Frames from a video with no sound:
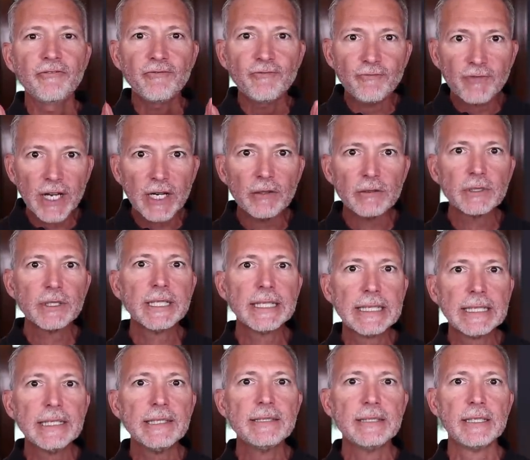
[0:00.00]
fairly
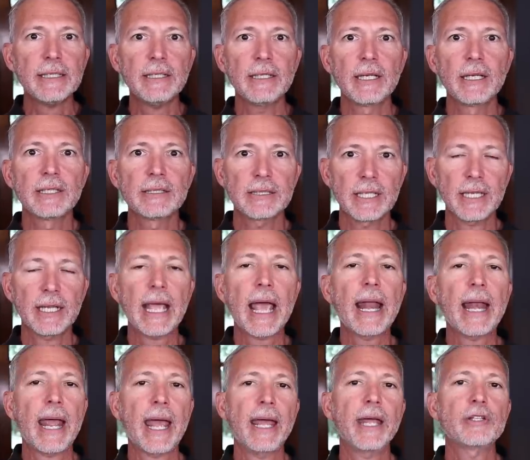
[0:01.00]
easy to get
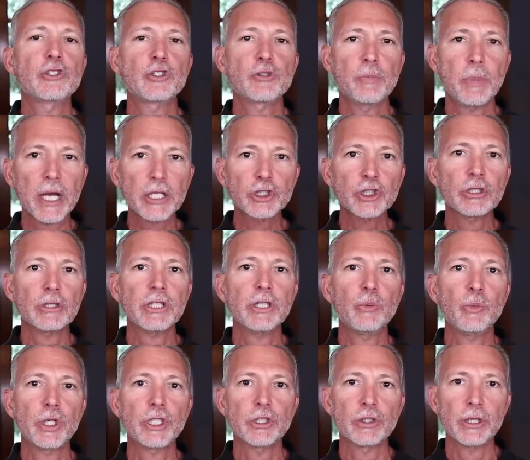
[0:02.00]
at, especially
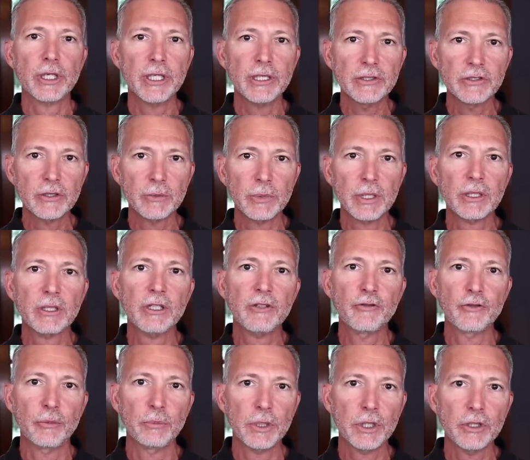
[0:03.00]
when you're intimately
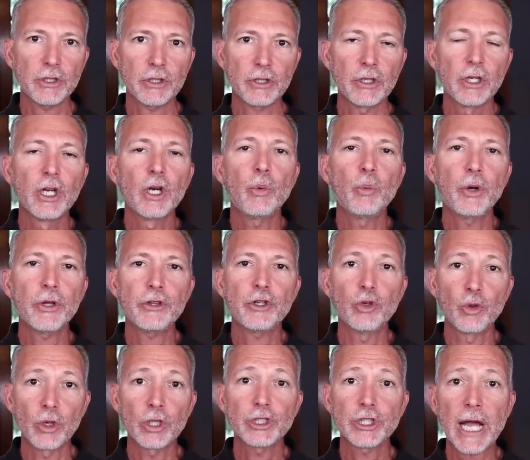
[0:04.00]
familiar with
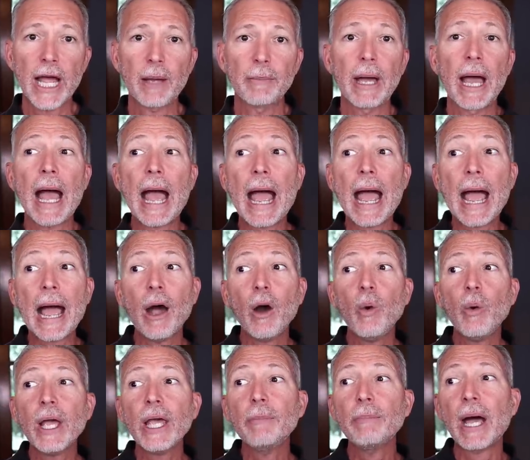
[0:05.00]
your job.
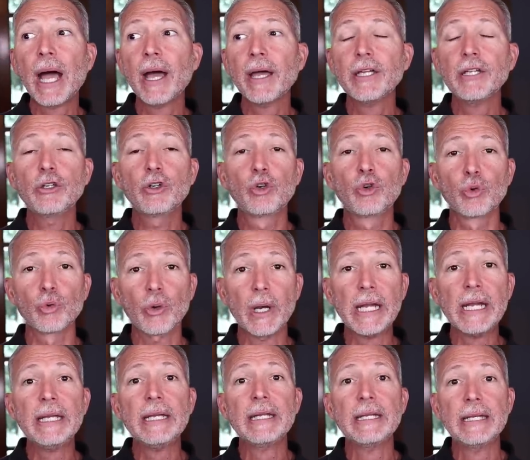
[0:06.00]
How am I
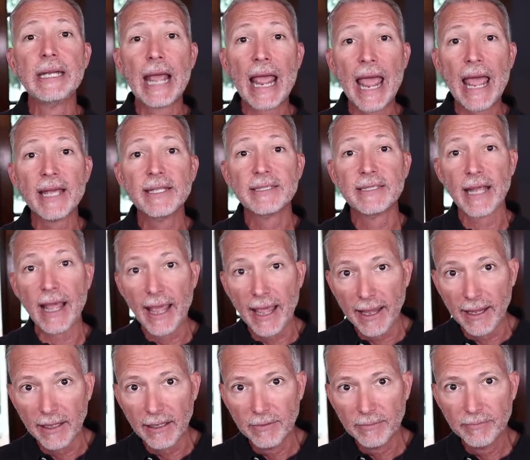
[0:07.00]
graded as
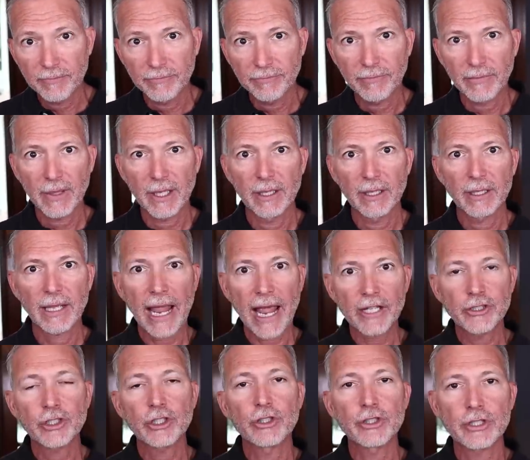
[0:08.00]
a?
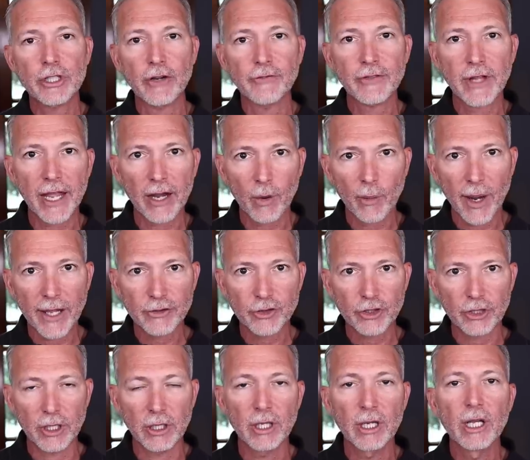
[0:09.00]
Ask yourself that
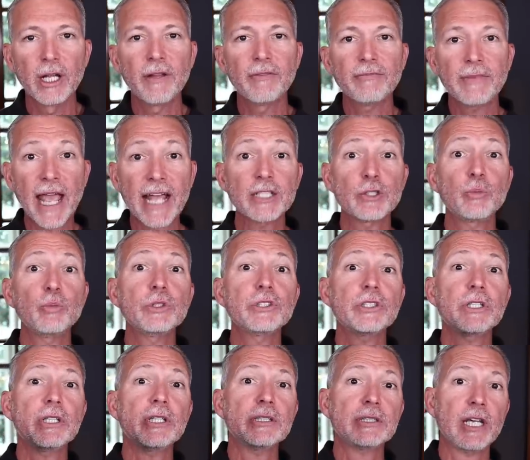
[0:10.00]
question. That's what's
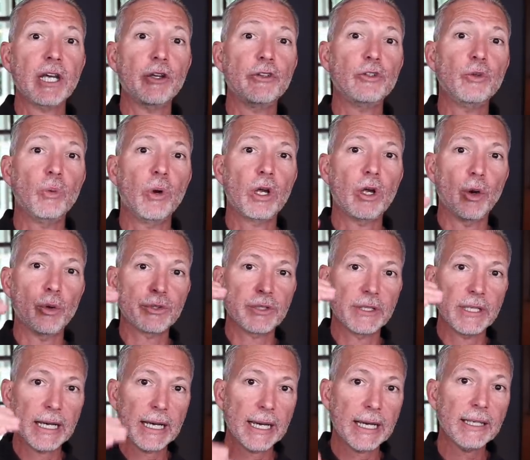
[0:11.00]
going to tell you what goes in
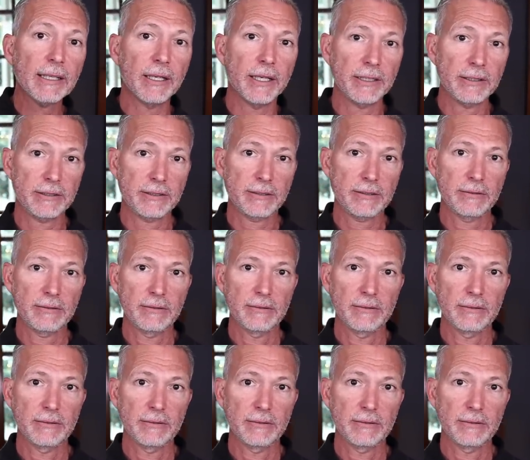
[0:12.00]
the highlights.